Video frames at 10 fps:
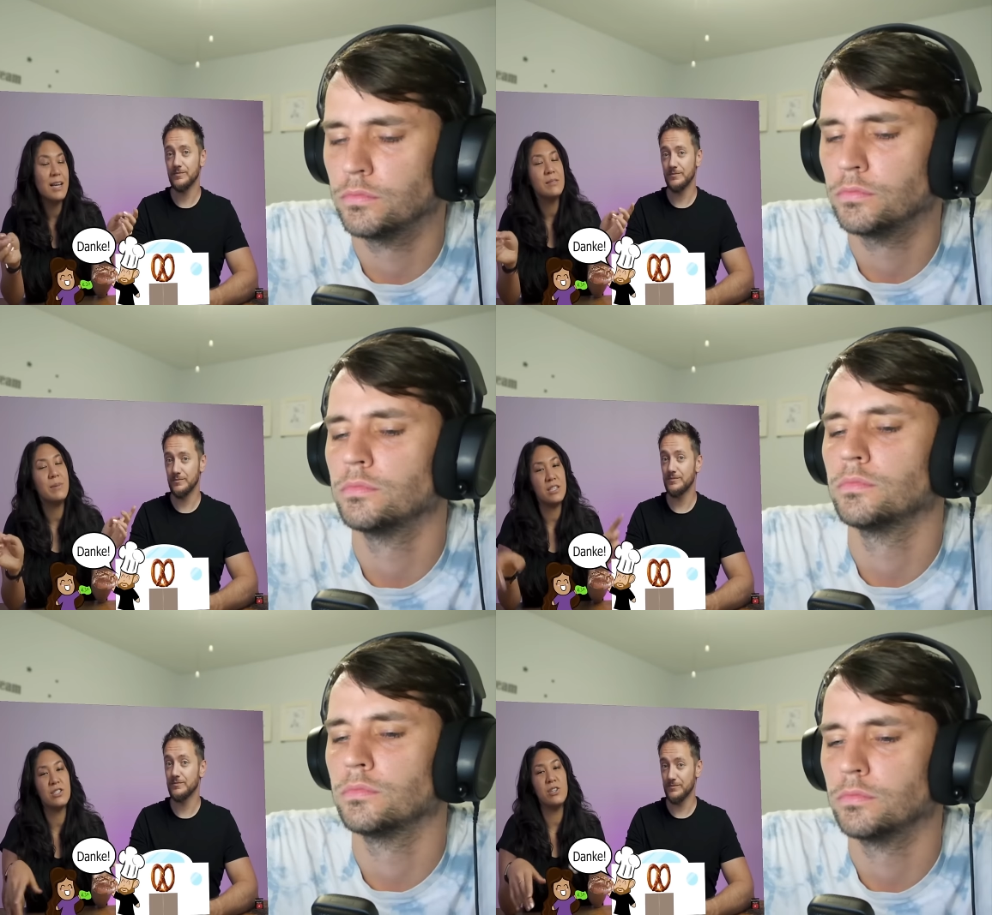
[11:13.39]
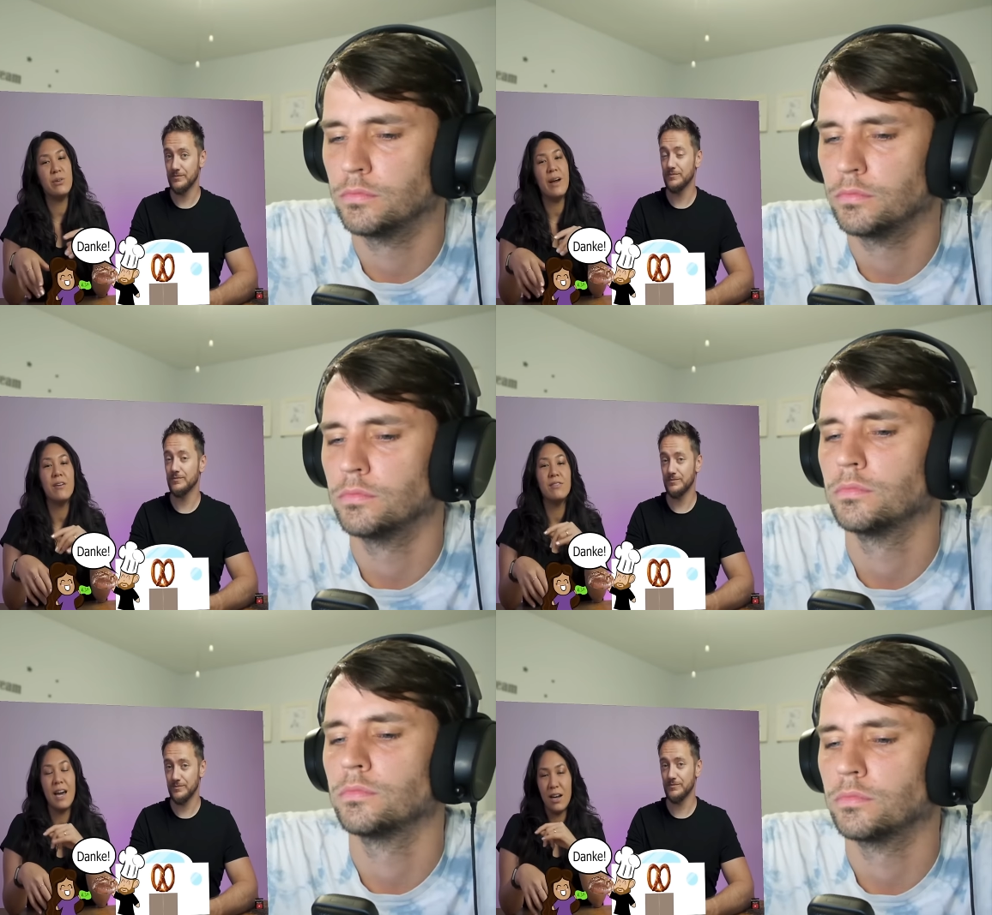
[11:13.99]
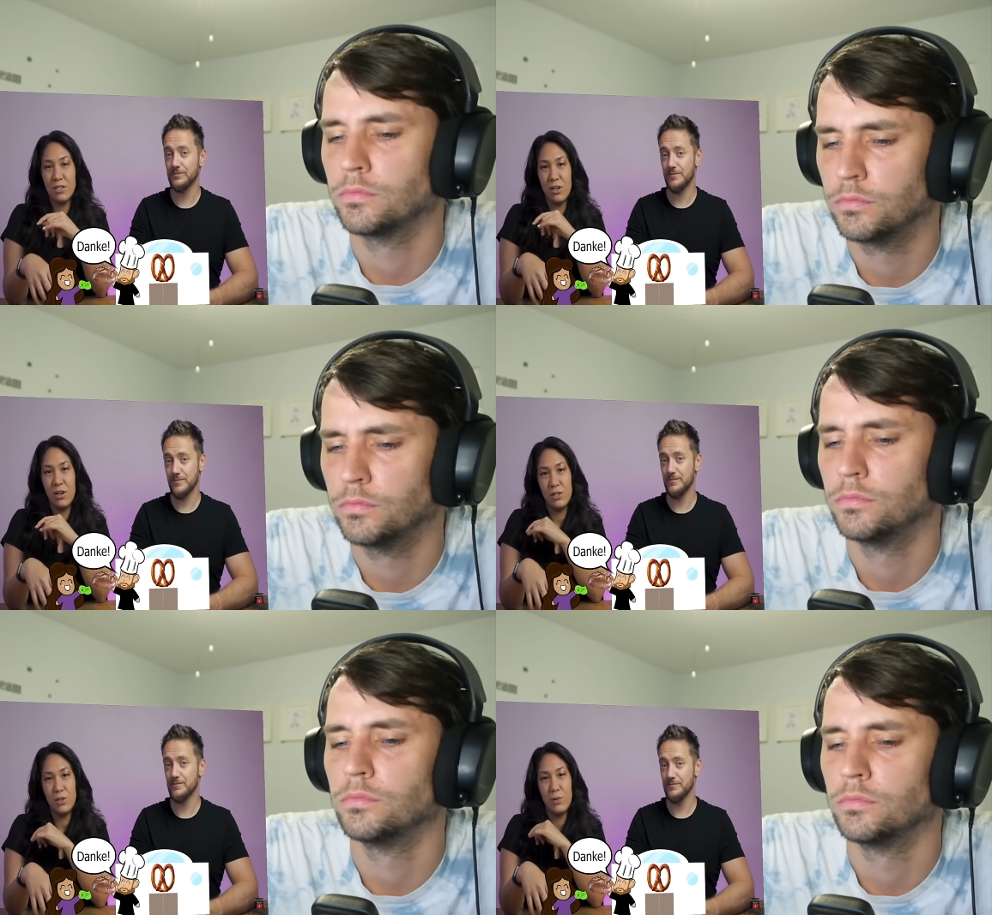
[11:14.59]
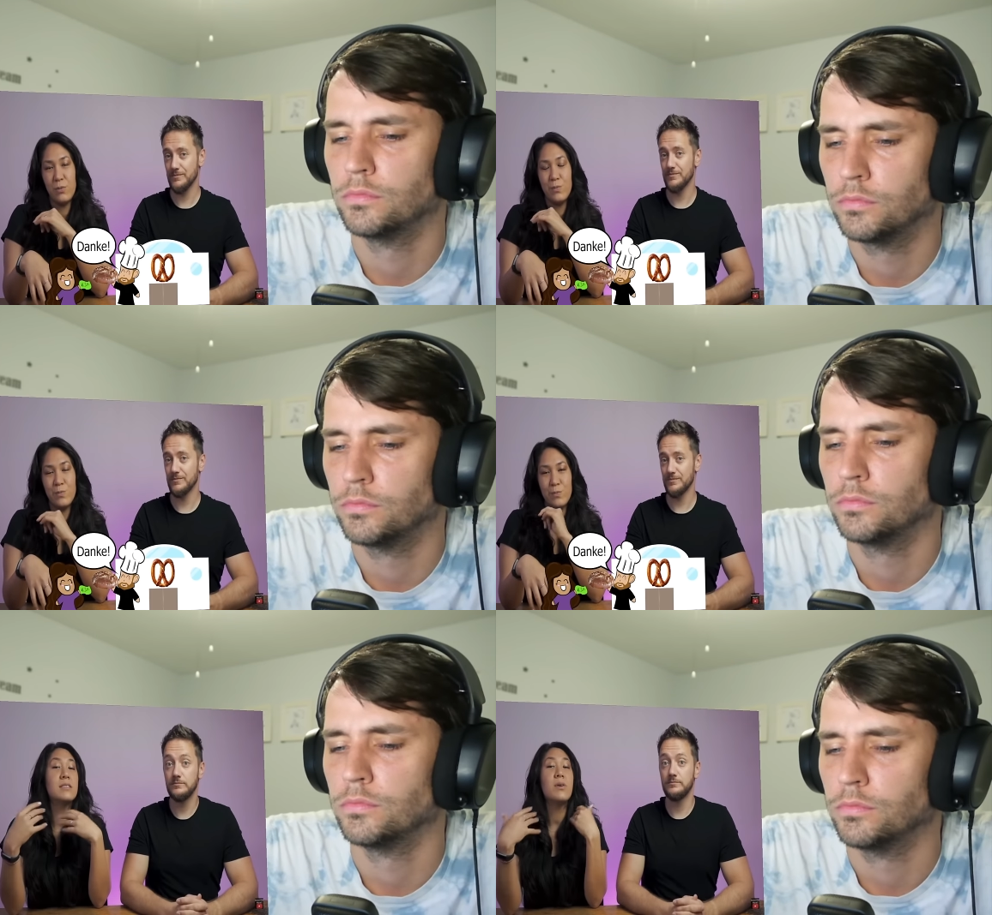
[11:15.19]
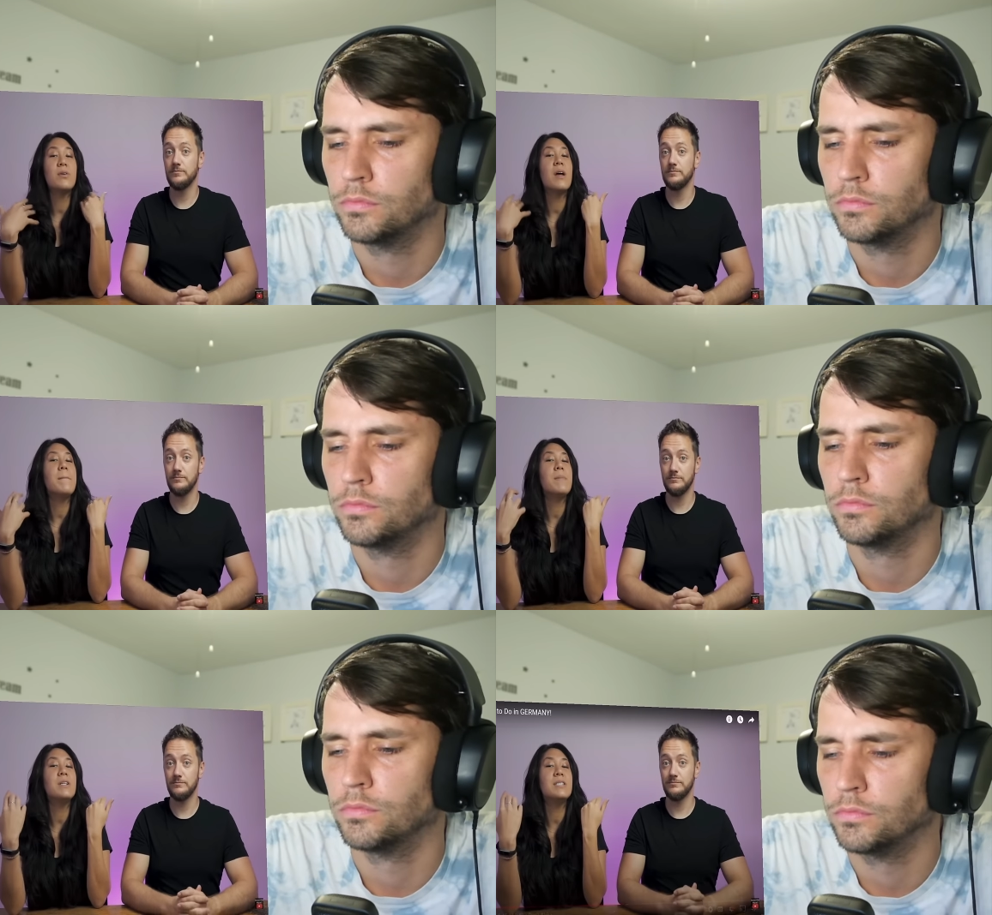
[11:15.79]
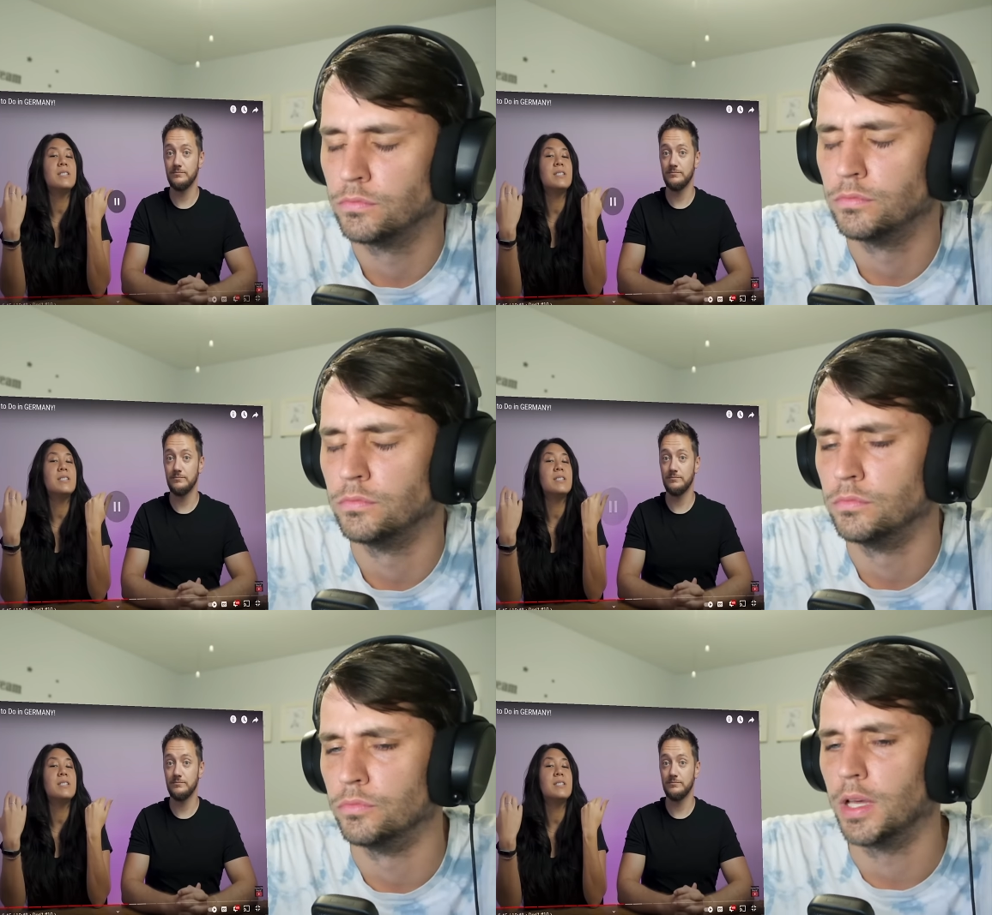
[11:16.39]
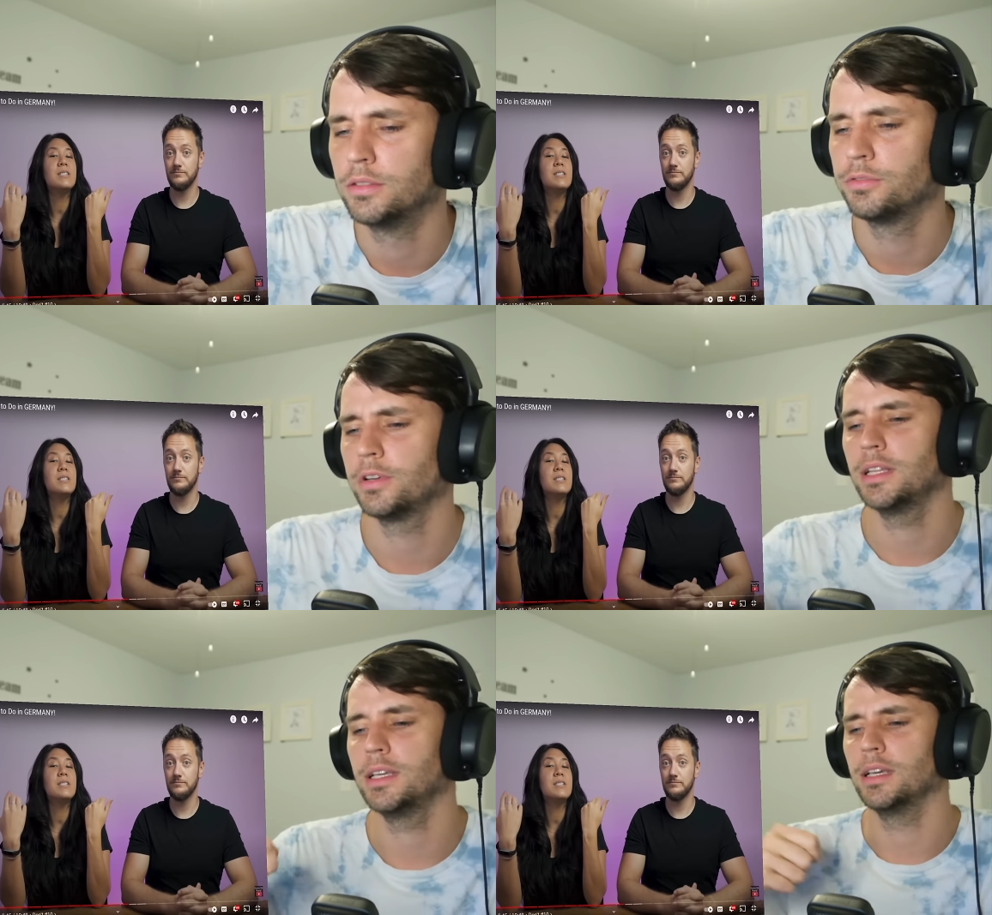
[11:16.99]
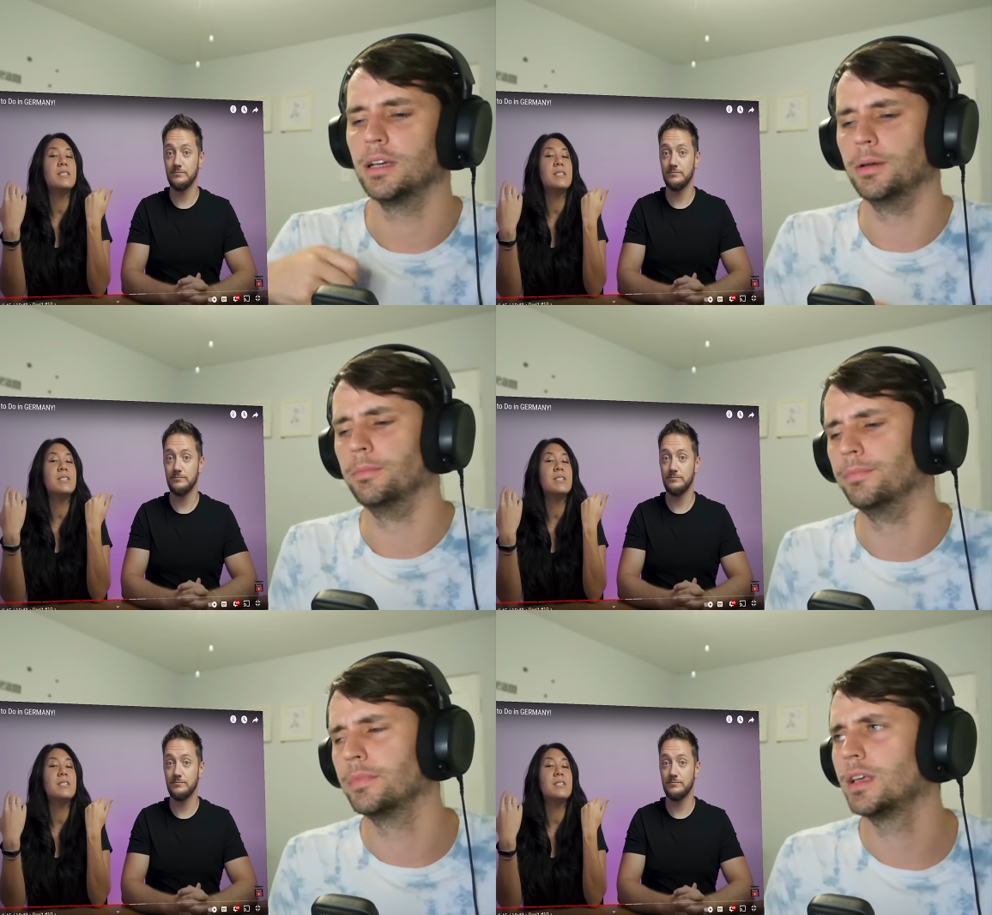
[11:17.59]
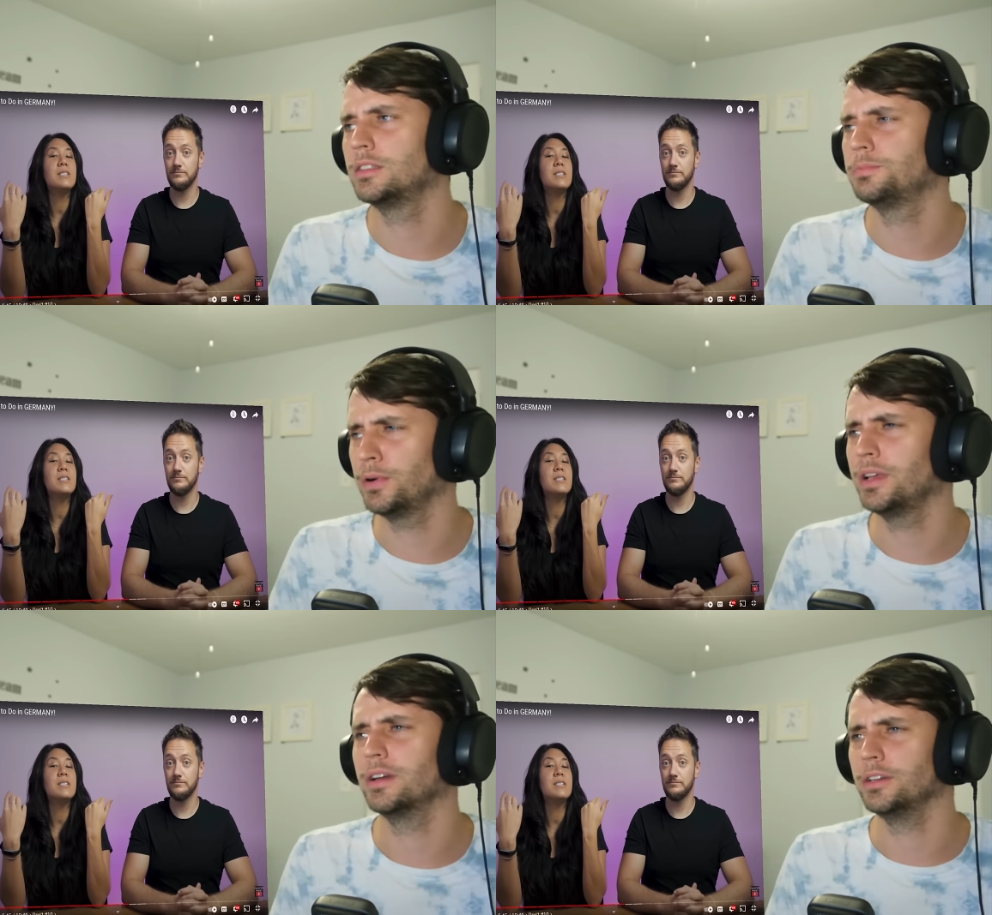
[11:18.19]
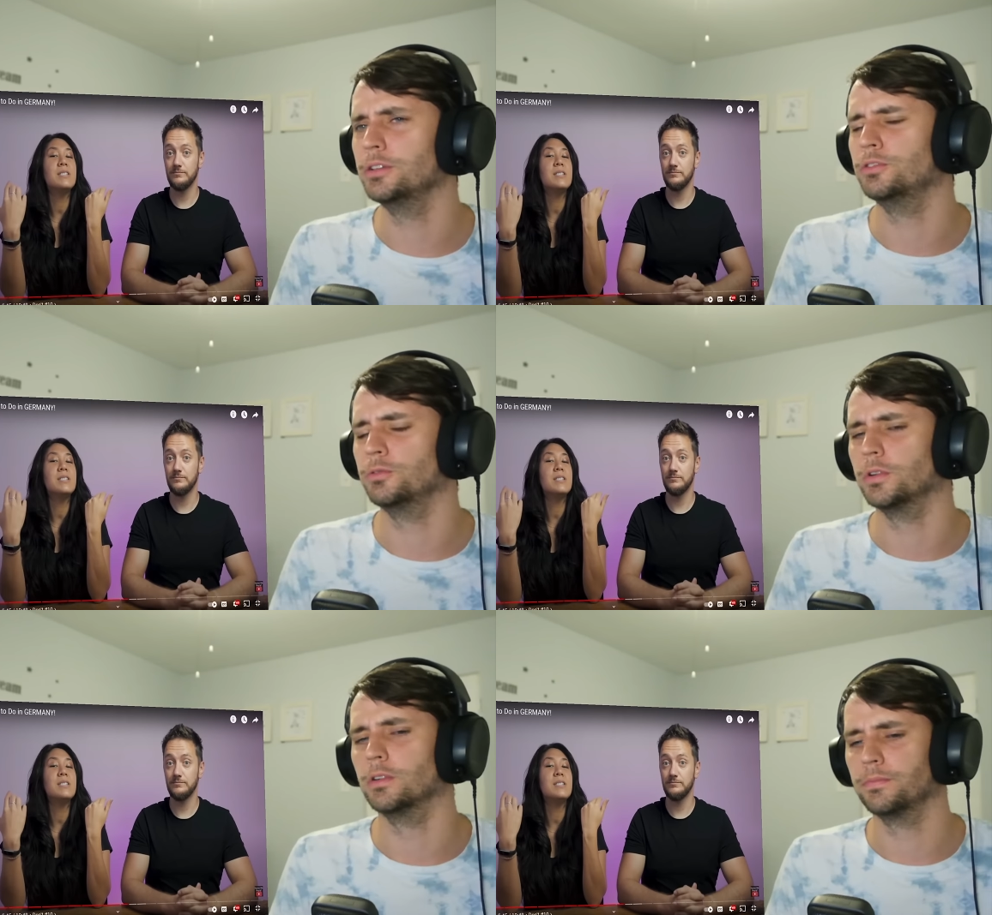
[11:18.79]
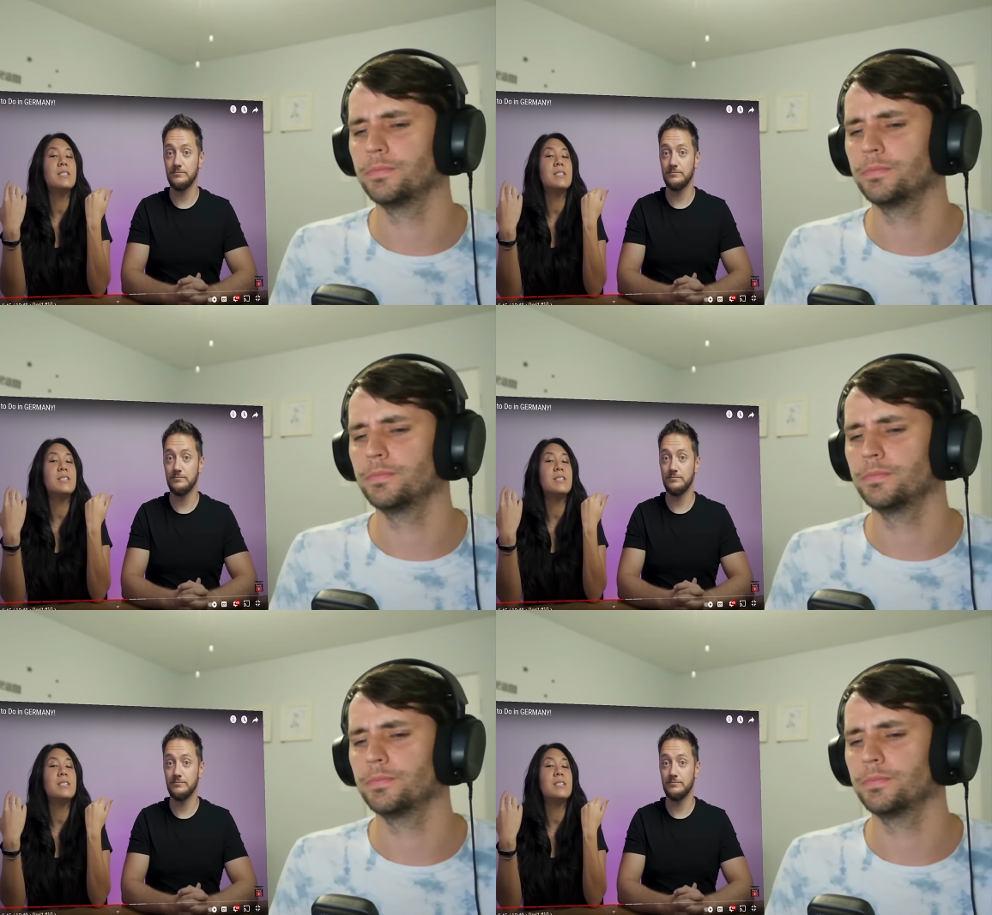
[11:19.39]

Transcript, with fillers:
Speaker 1: and make sure you have cash on you. So number...
Speaker 2: Mm, that's really, um, that's pretty unusual